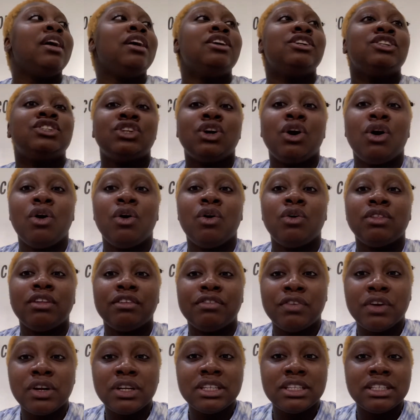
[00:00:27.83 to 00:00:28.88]
So the
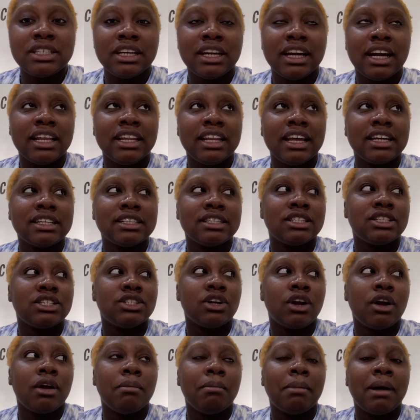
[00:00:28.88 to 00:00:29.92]
first thing I'd like to
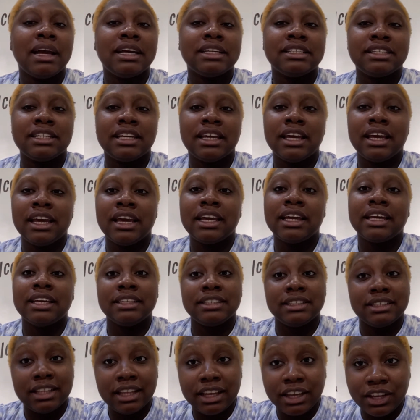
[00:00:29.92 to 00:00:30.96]
start by saying is
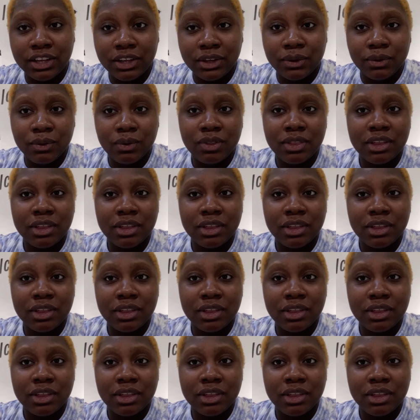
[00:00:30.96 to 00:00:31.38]
thank you.